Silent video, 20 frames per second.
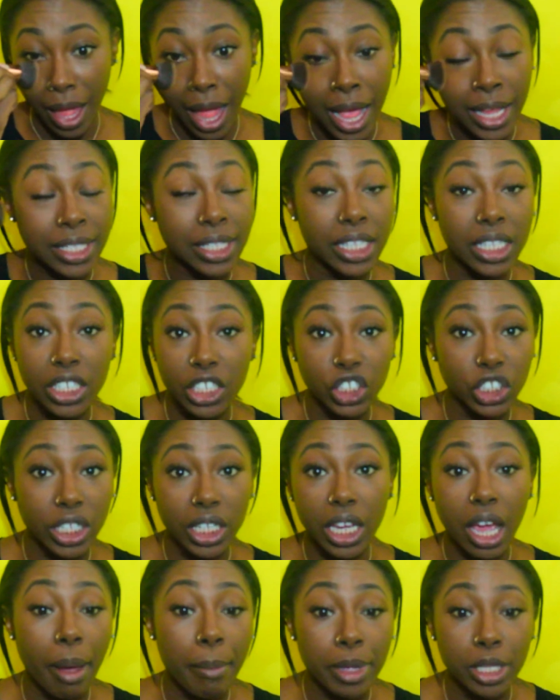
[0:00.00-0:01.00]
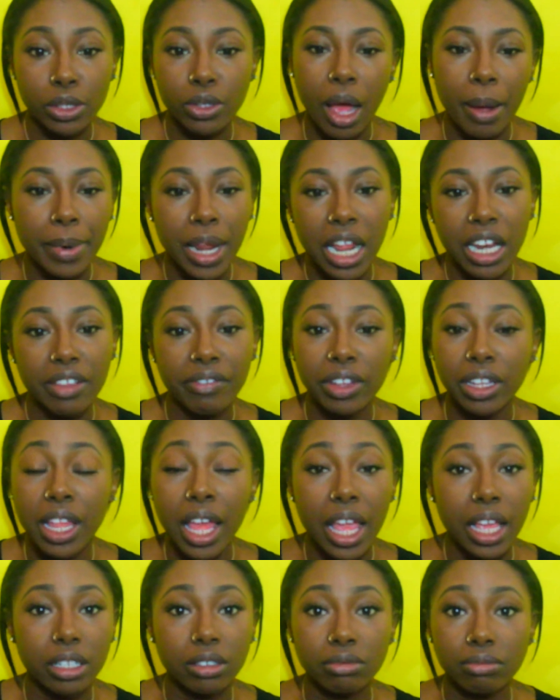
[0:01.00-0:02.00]
I seen this shit coming, so I'm not even,
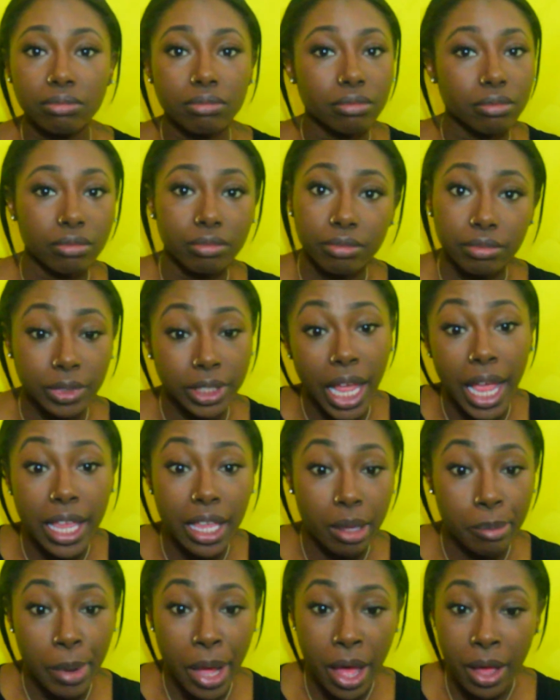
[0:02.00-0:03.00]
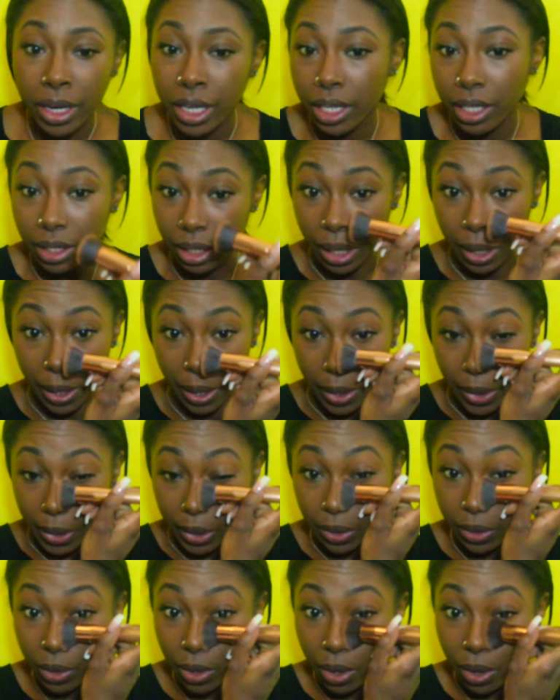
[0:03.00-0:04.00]
like, tight about it,
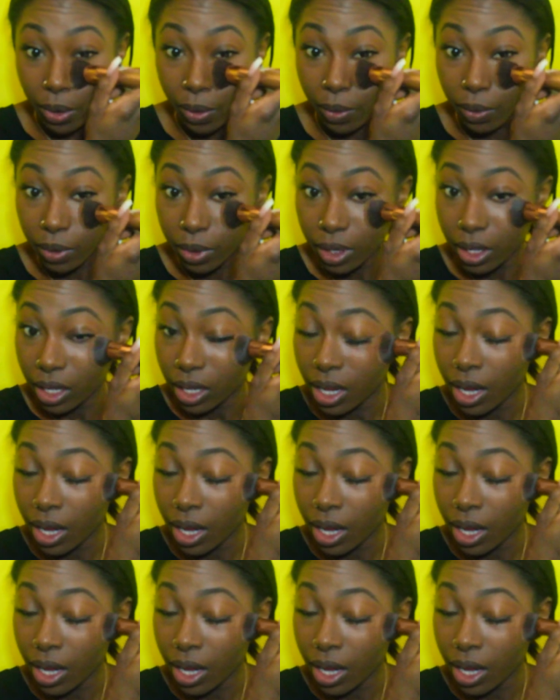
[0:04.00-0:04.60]
you know.